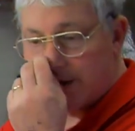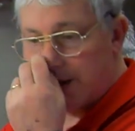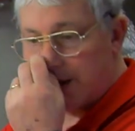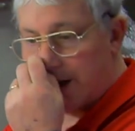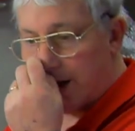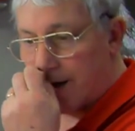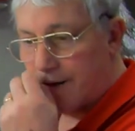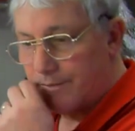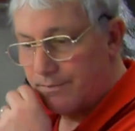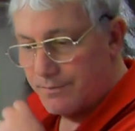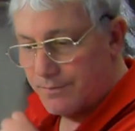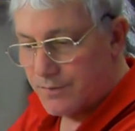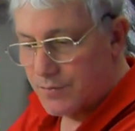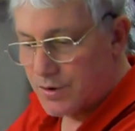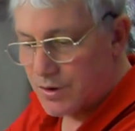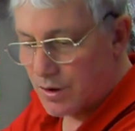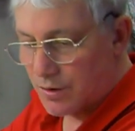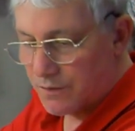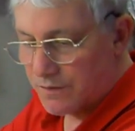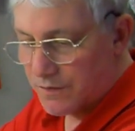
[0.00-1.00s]
Yeah,
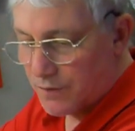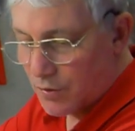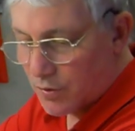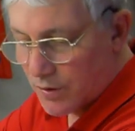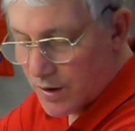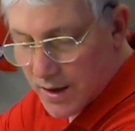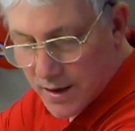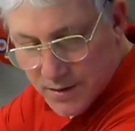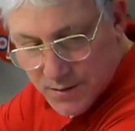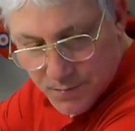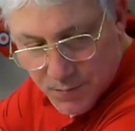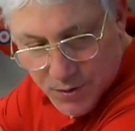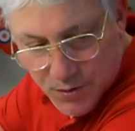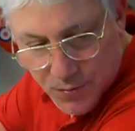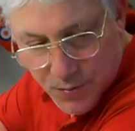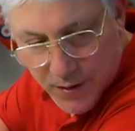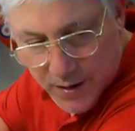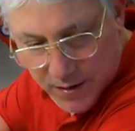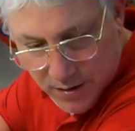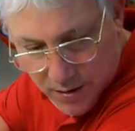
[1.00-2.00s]
so 4 hours
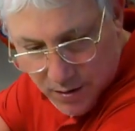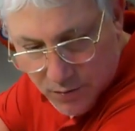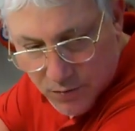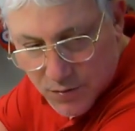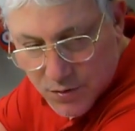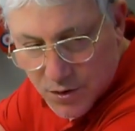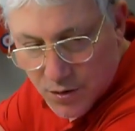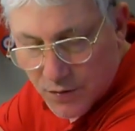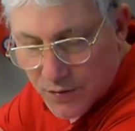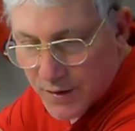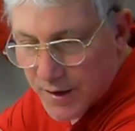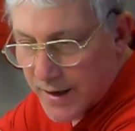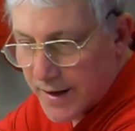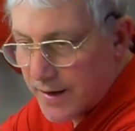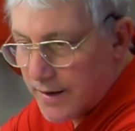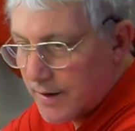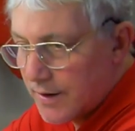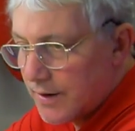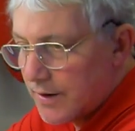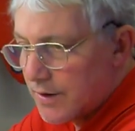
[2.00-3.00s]
between coats on
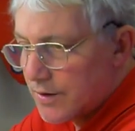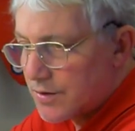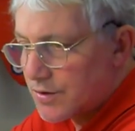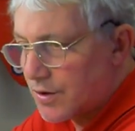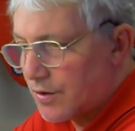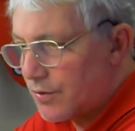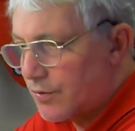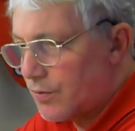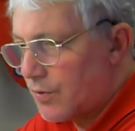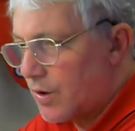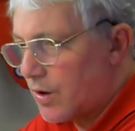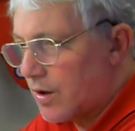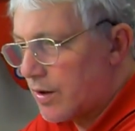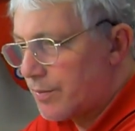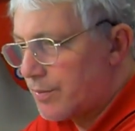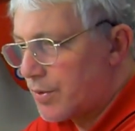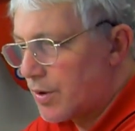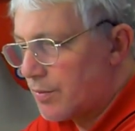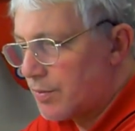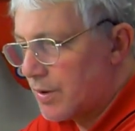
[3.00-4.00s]
that. So what
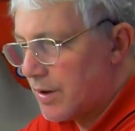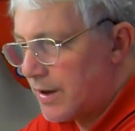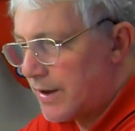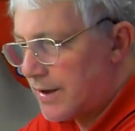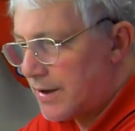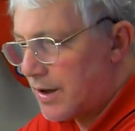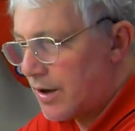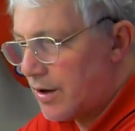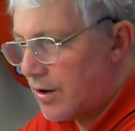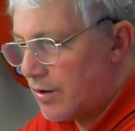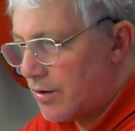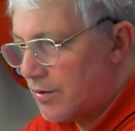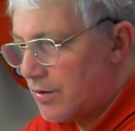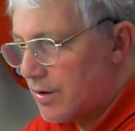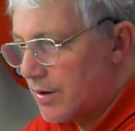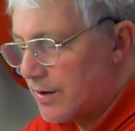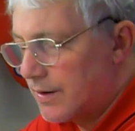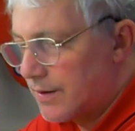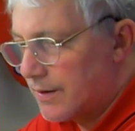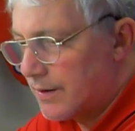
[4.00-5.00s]
I'll probably do,
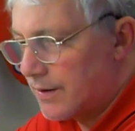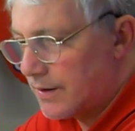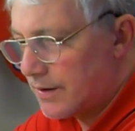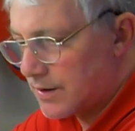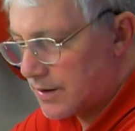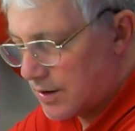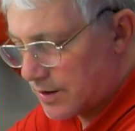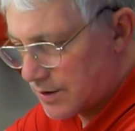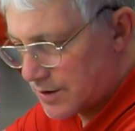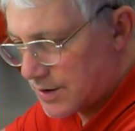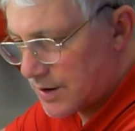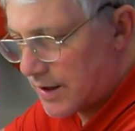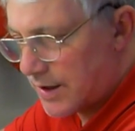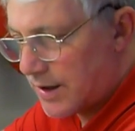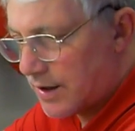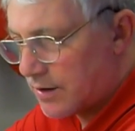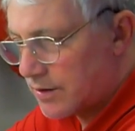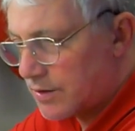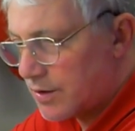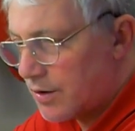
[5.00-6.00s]
like I say,
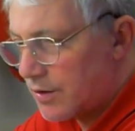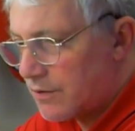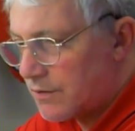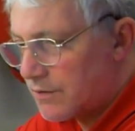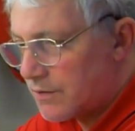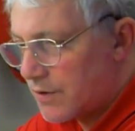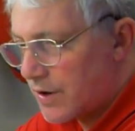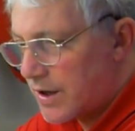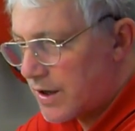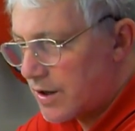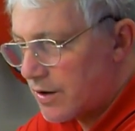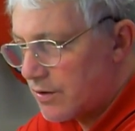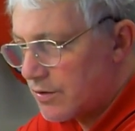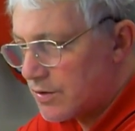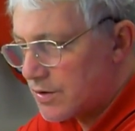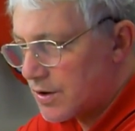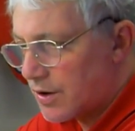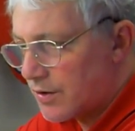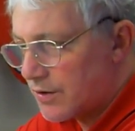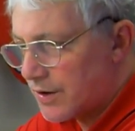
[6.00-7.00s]
I'll do 3
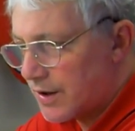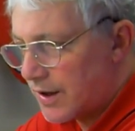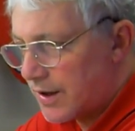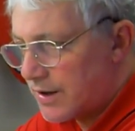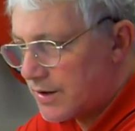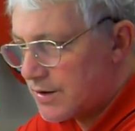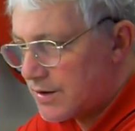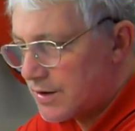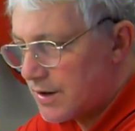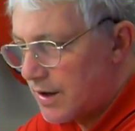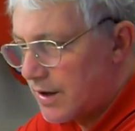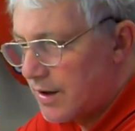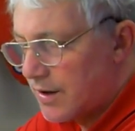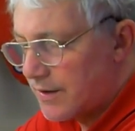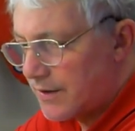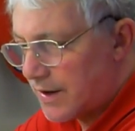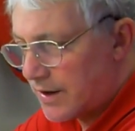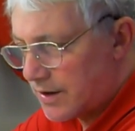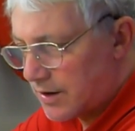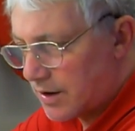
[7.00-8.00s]
coats on this,
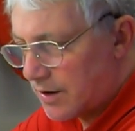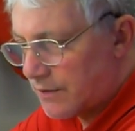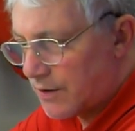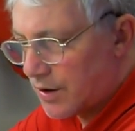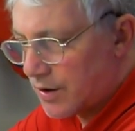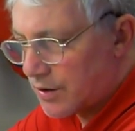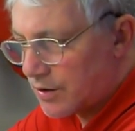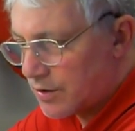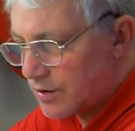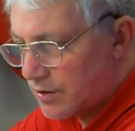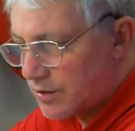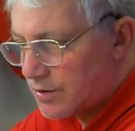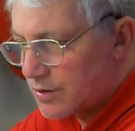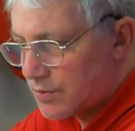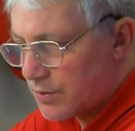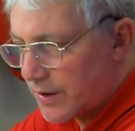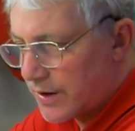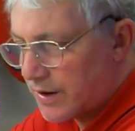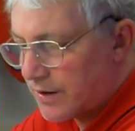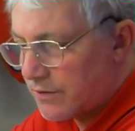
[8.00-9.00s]
then give it a good
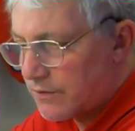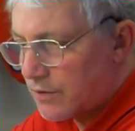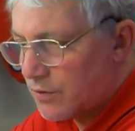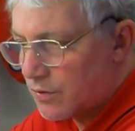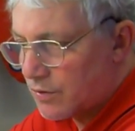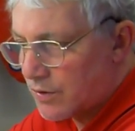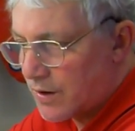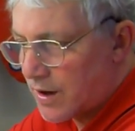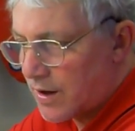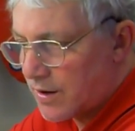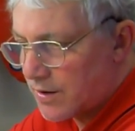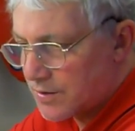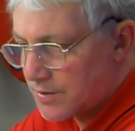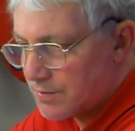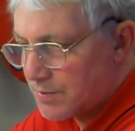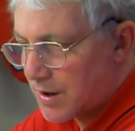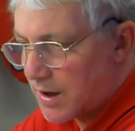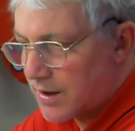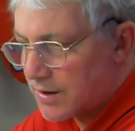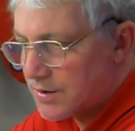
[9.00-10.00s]
24 hours
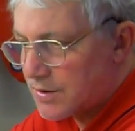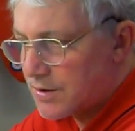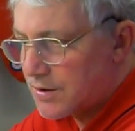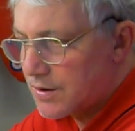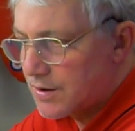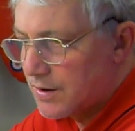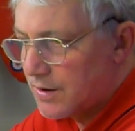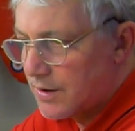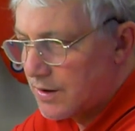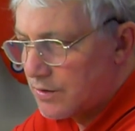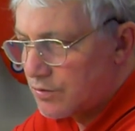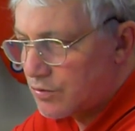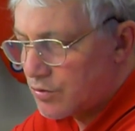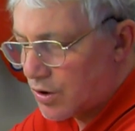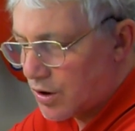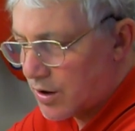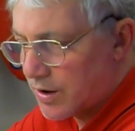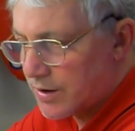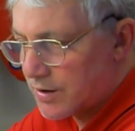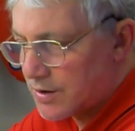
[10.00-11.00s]
plus
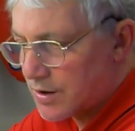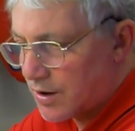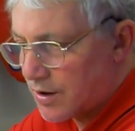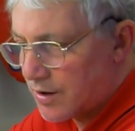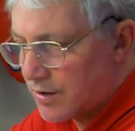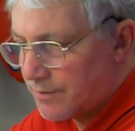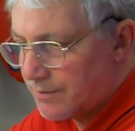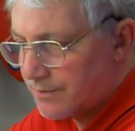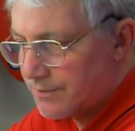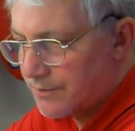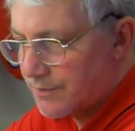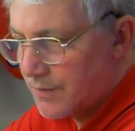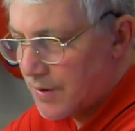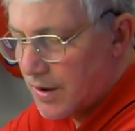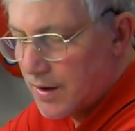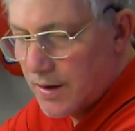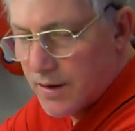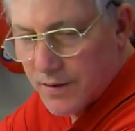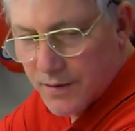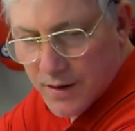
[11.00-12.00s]
drying time.
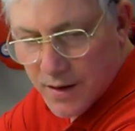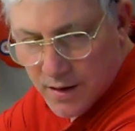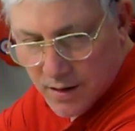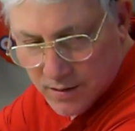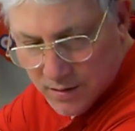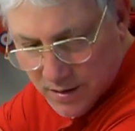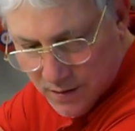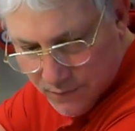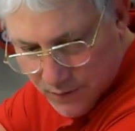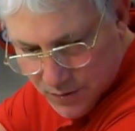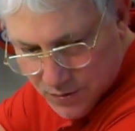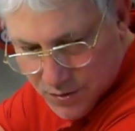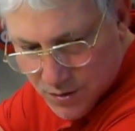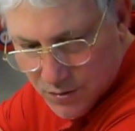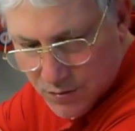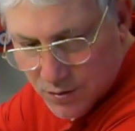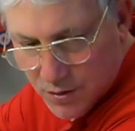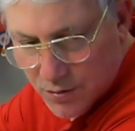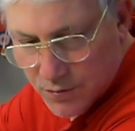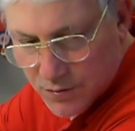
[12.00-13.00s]
Then I'll give it
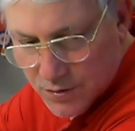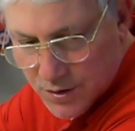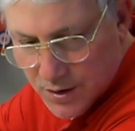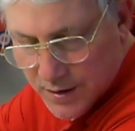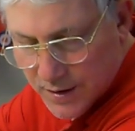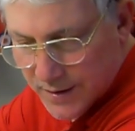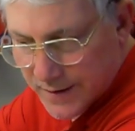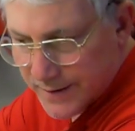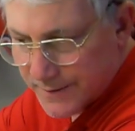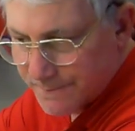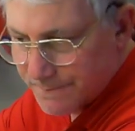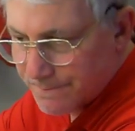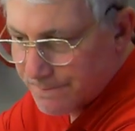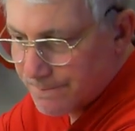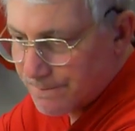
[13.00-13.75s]
2 coats of that,